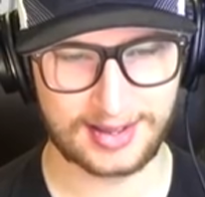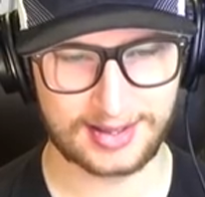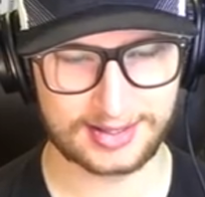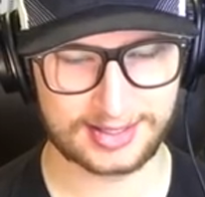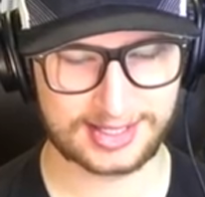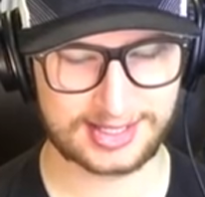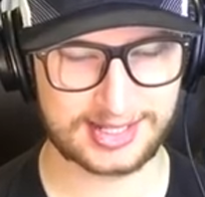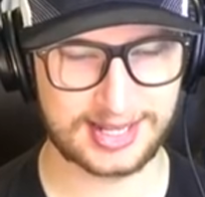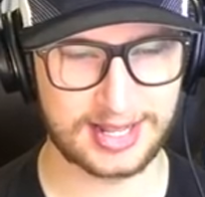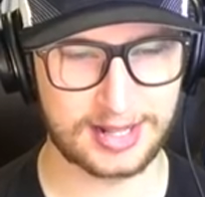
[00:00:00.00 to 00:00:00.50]

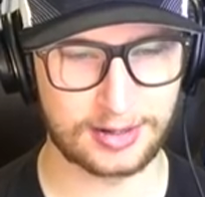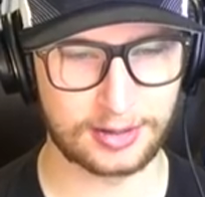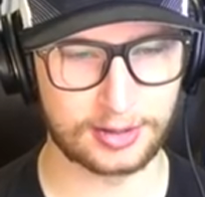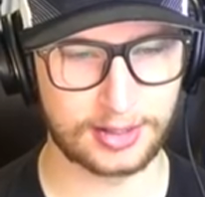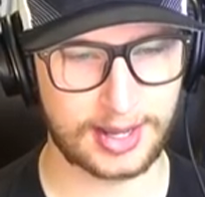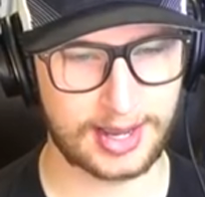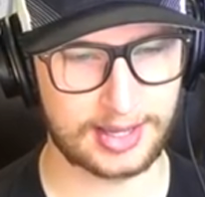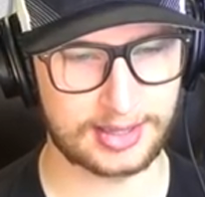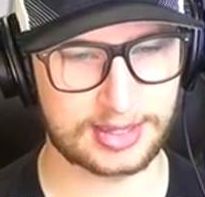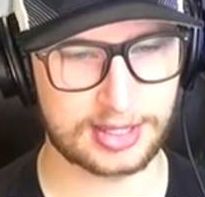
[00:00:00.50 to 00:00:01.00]
Still
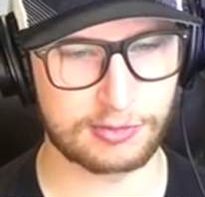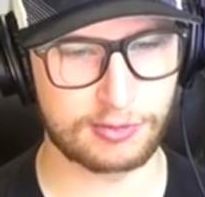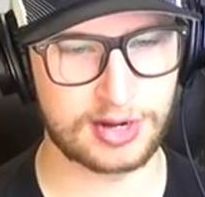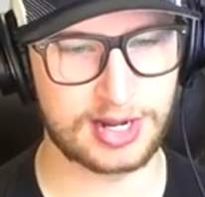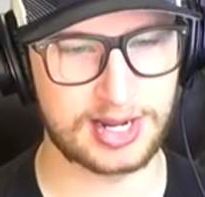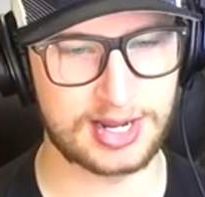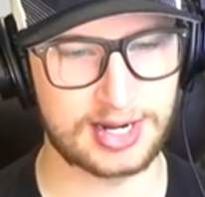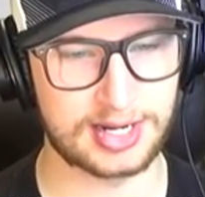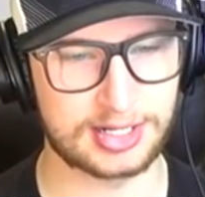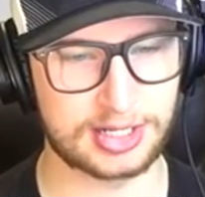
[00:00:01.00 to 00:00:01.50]
a
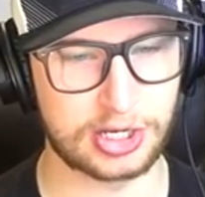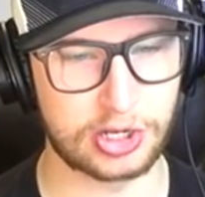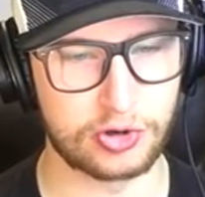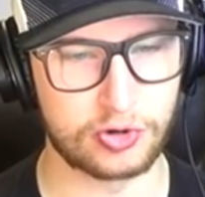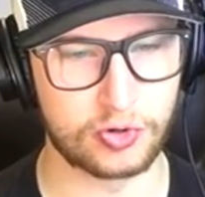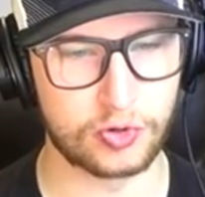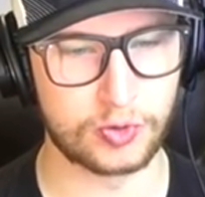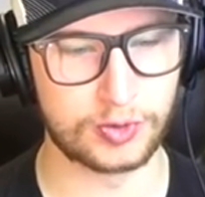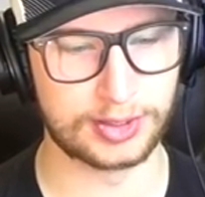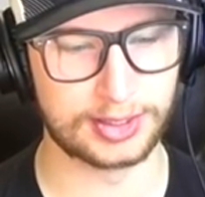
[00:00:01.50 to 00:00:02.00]
3 to
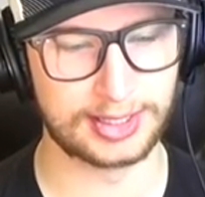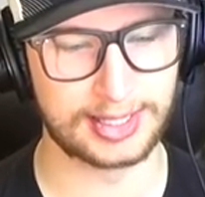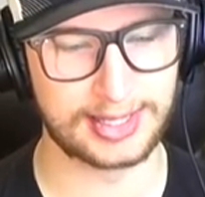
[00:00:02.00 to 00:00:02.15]
2